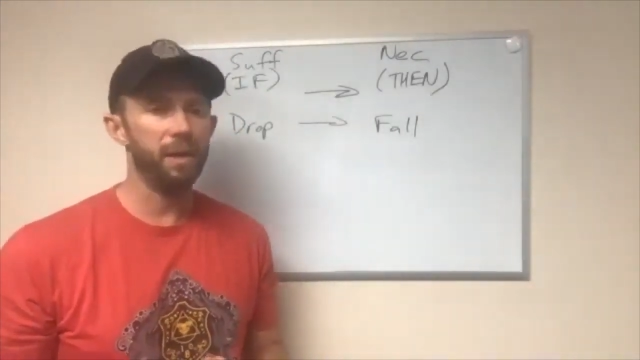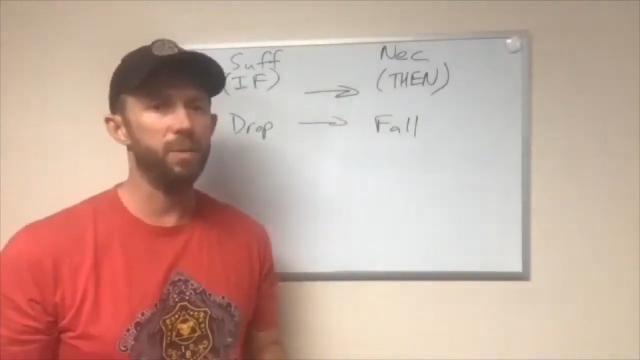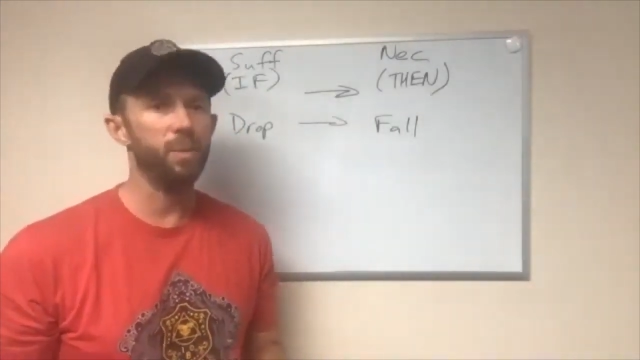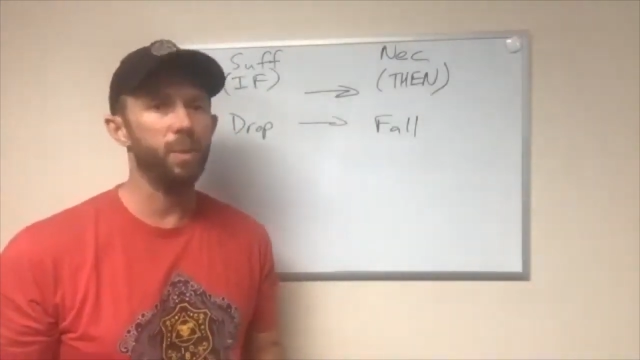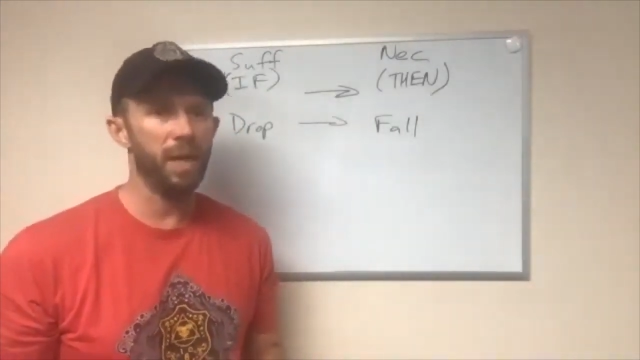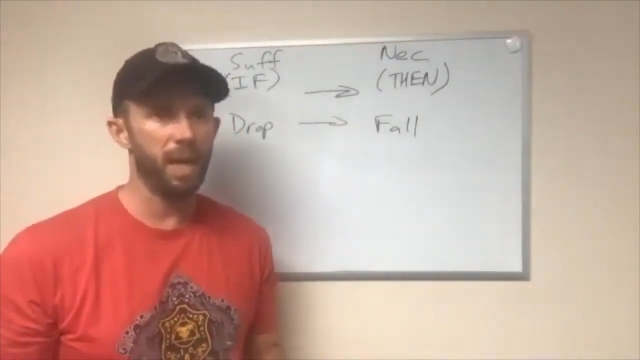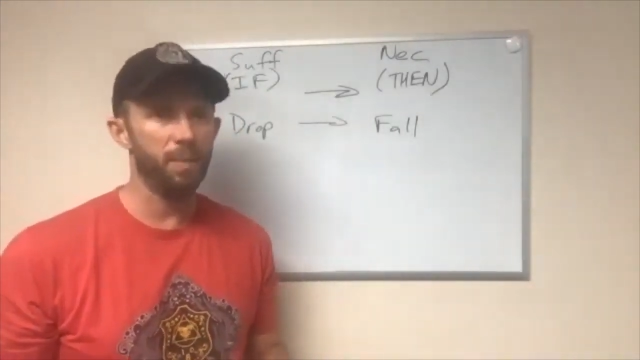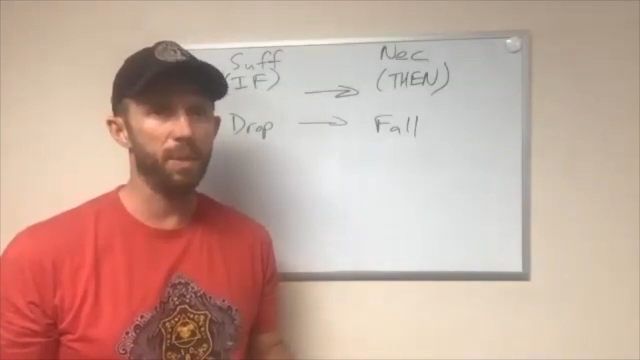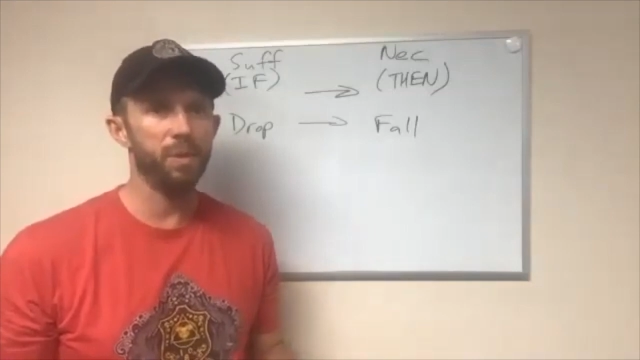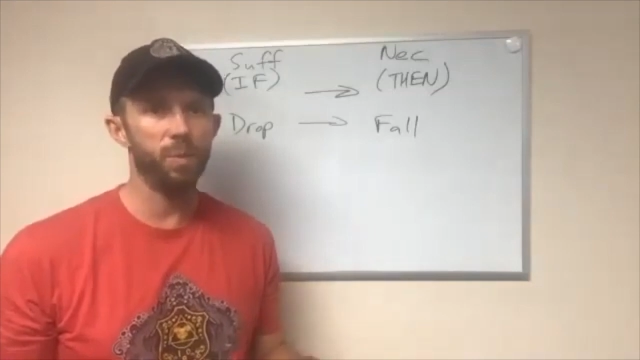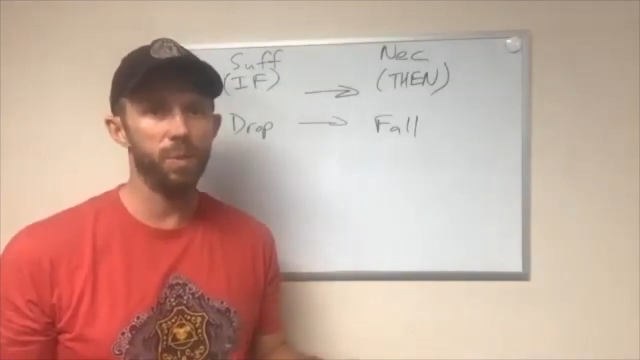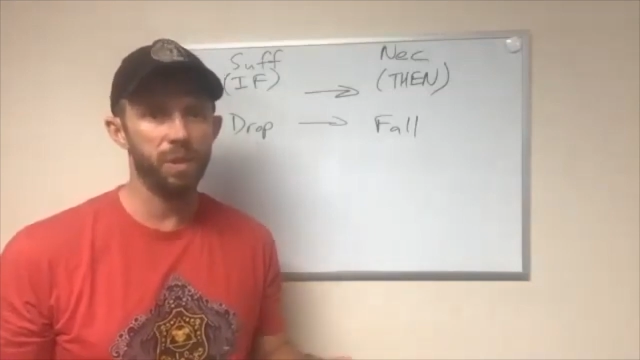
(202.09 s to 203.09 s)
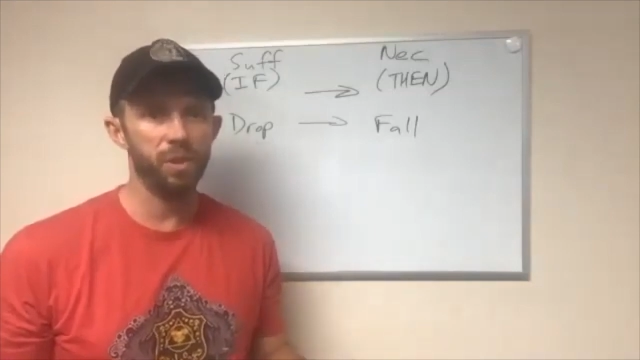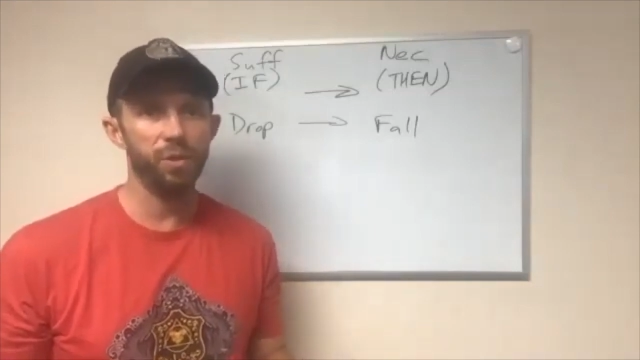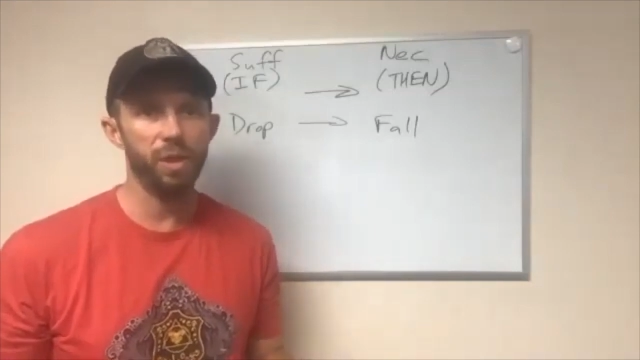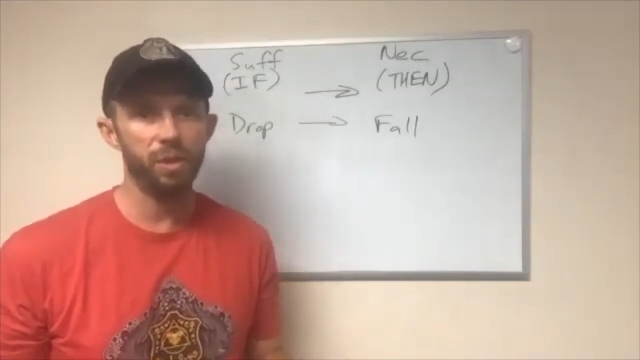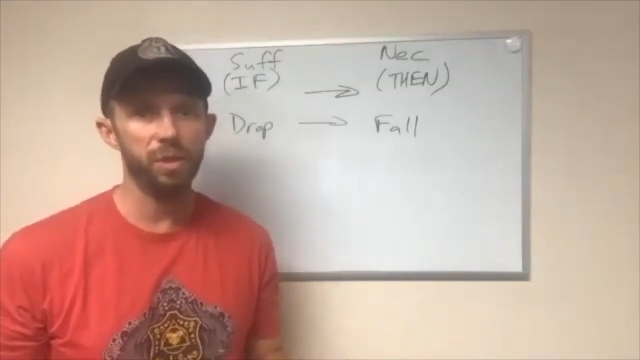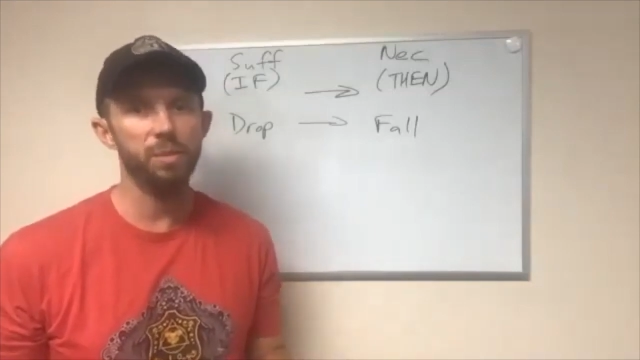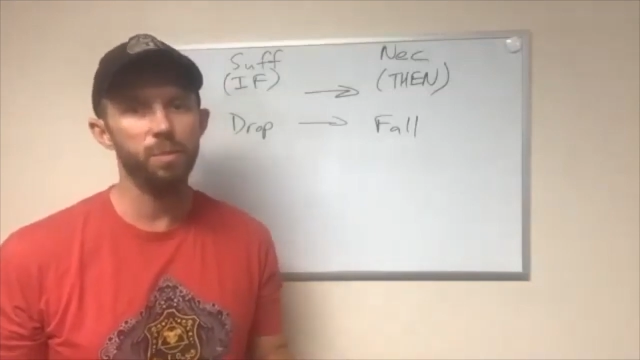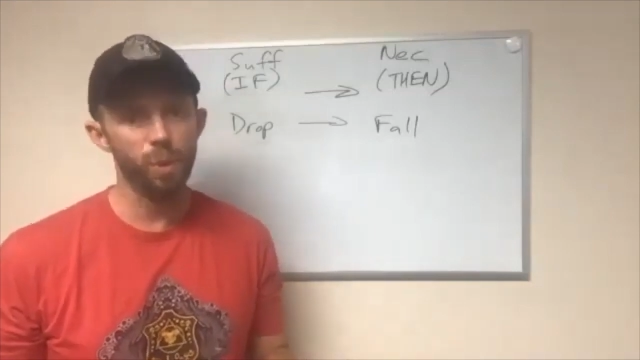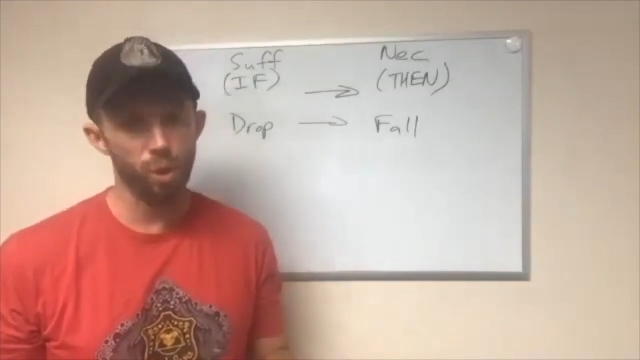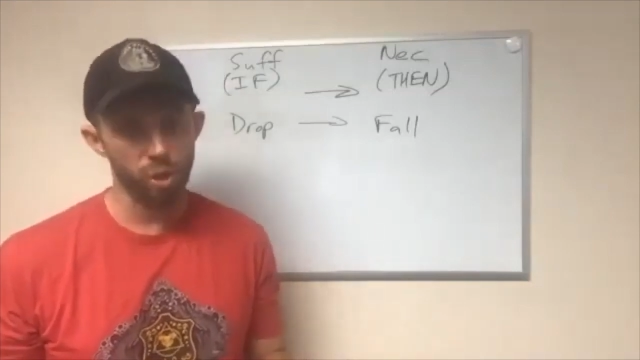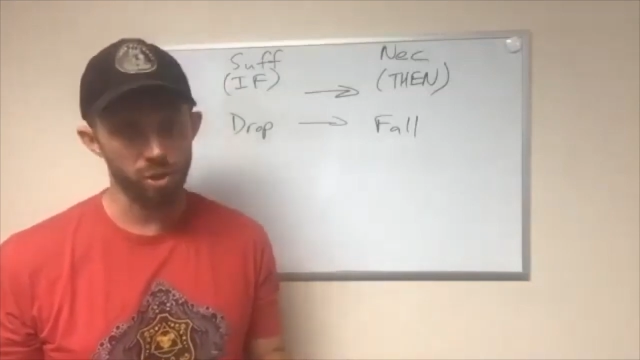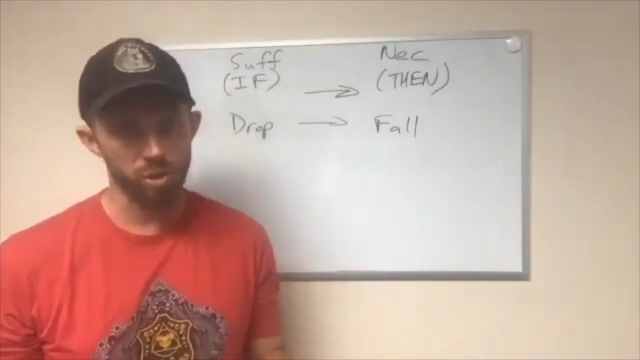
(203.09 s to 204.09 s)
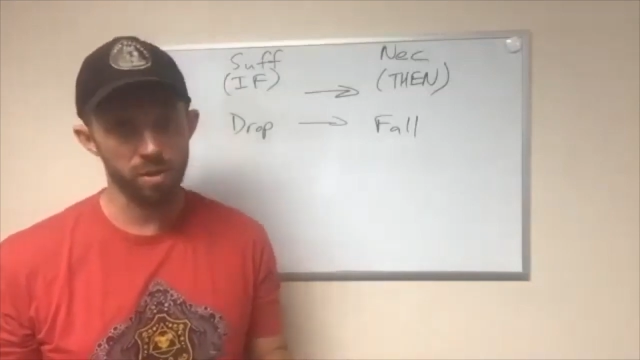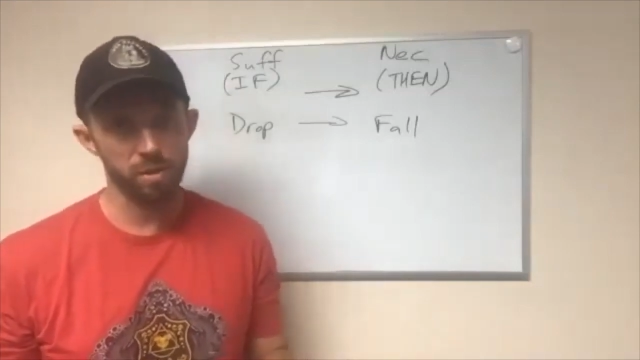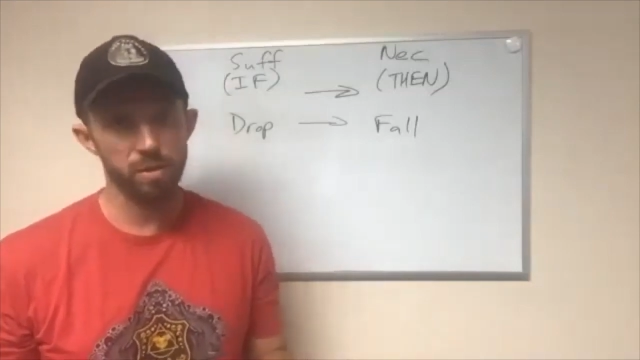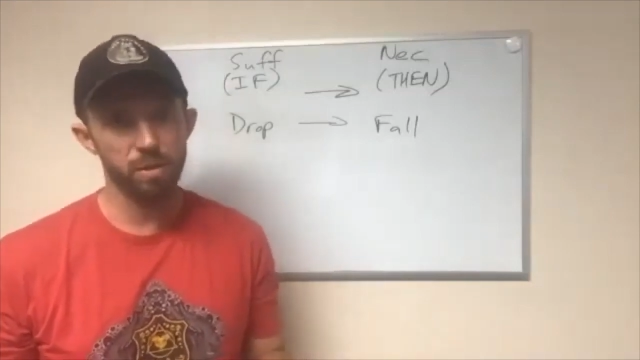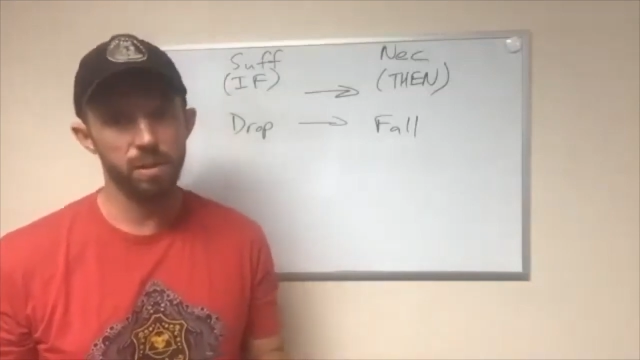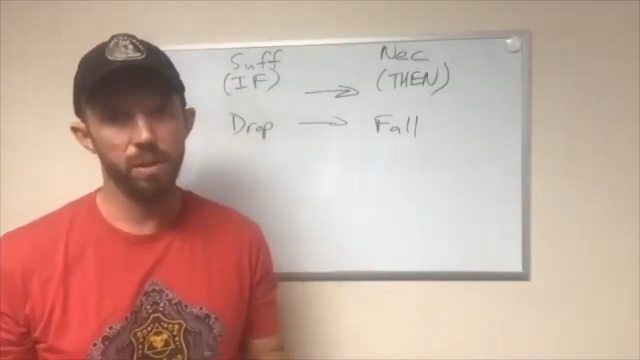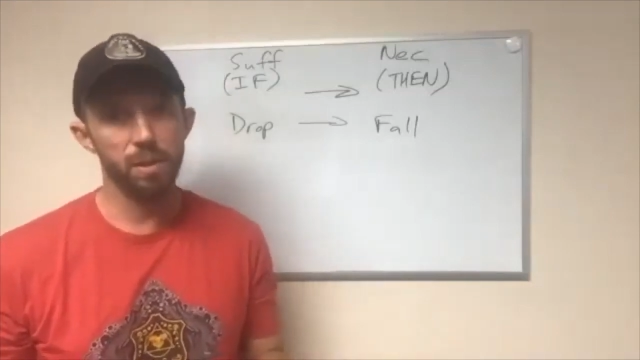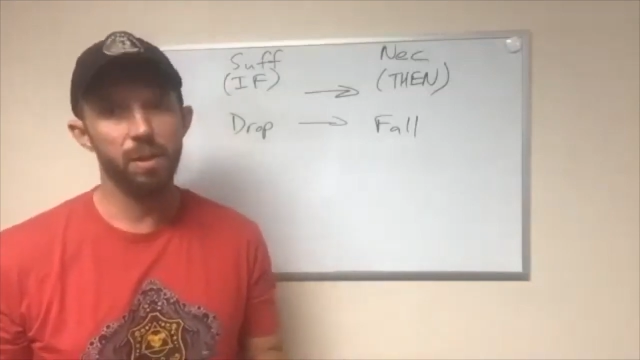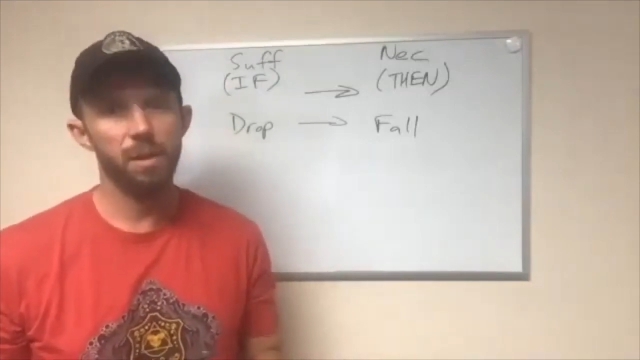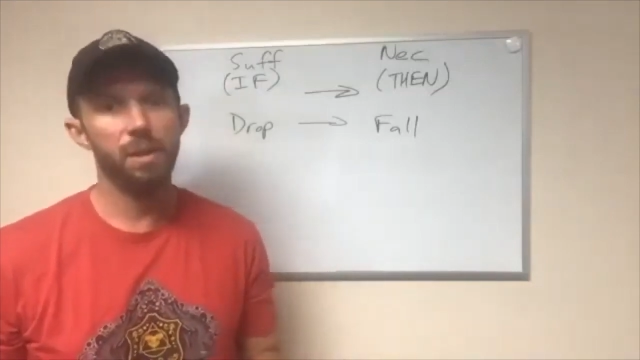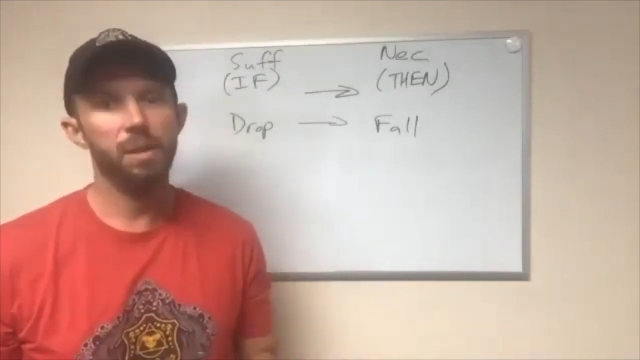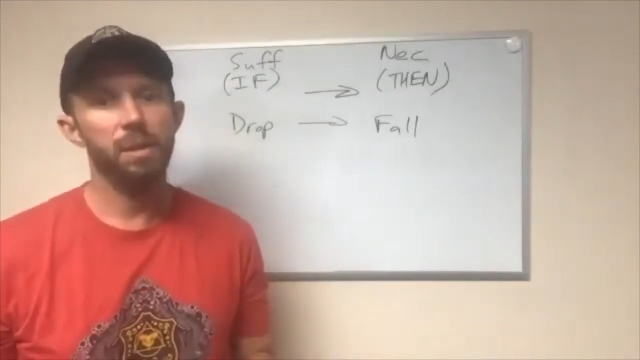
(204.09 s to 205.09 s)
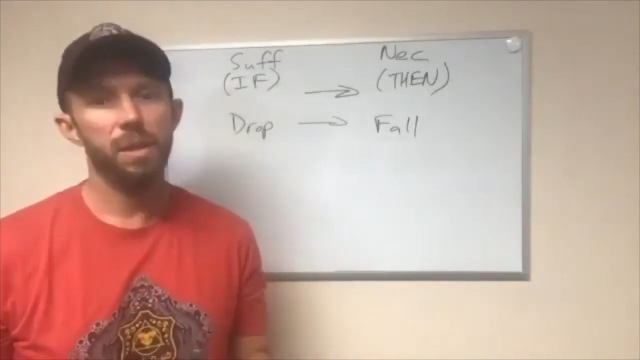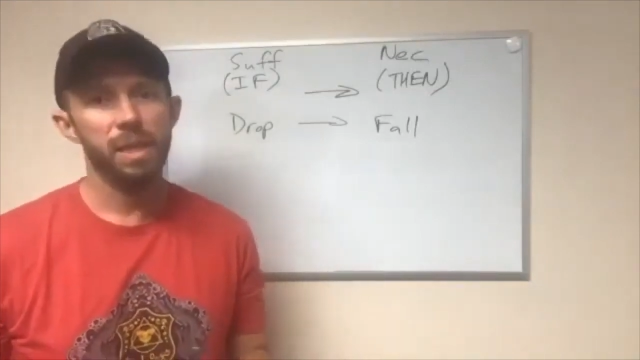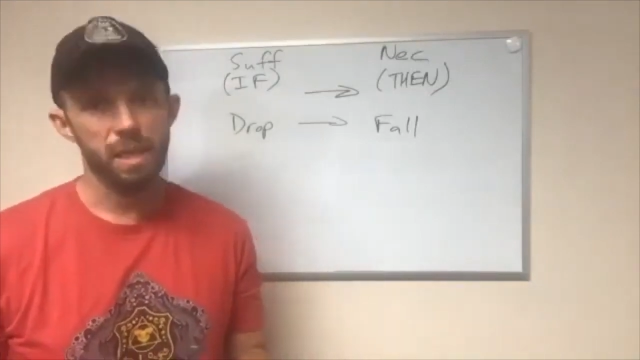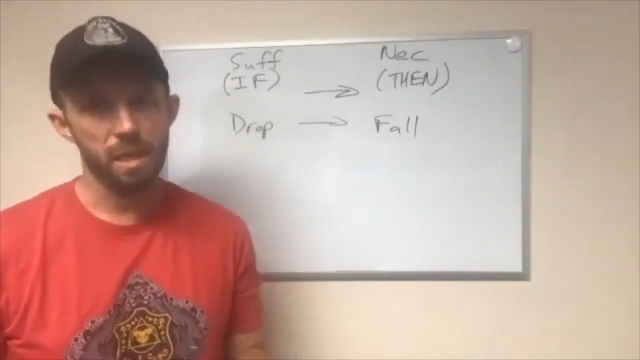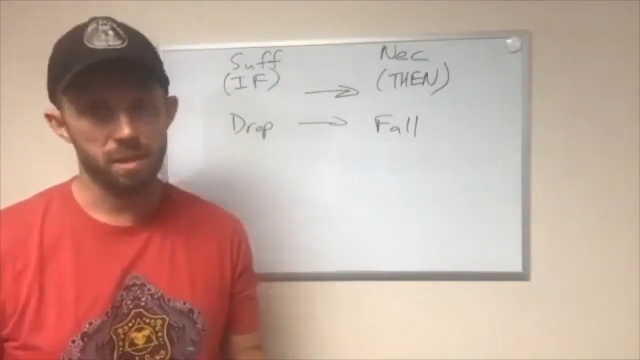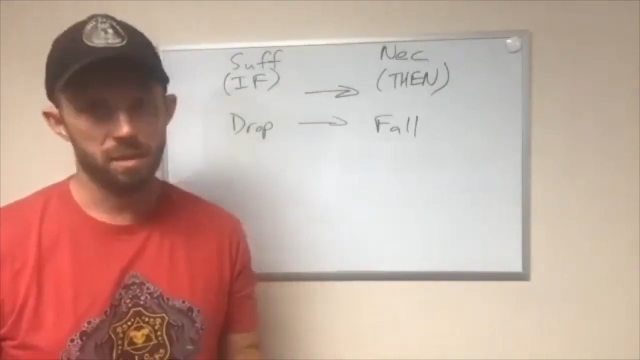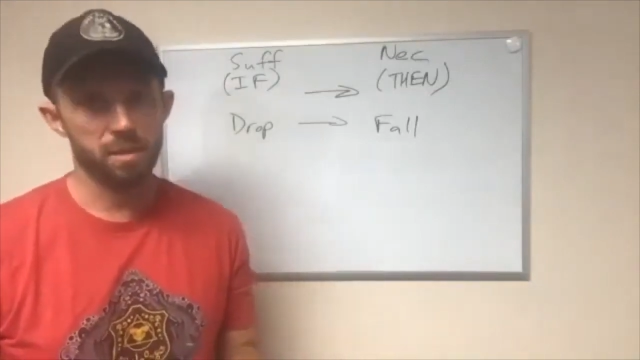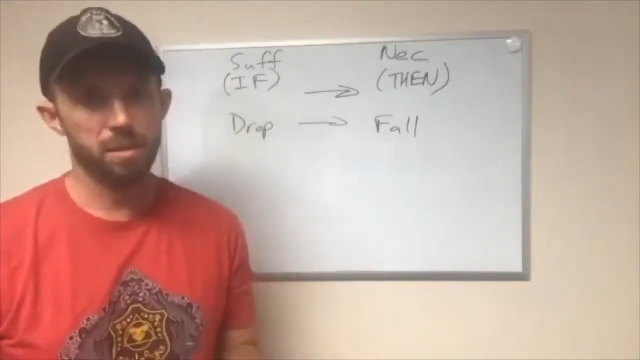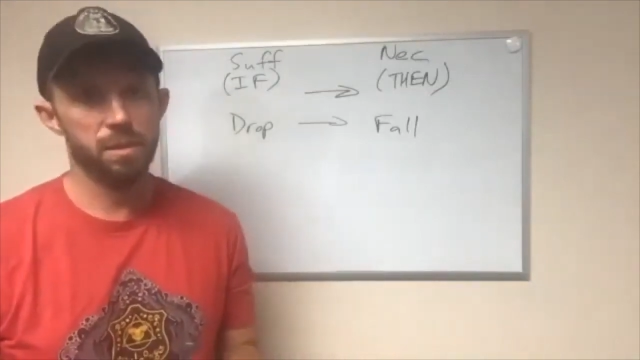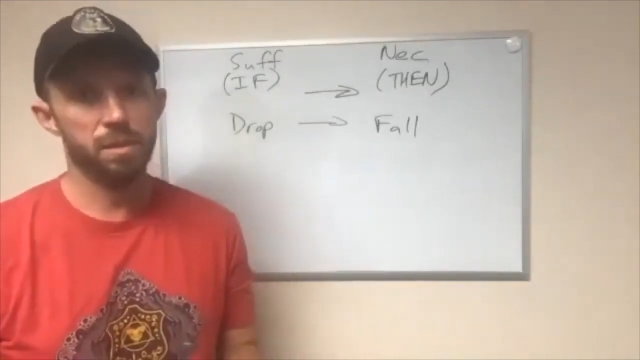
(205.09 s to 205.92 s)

is what happens when the trigger is pulled. Yes.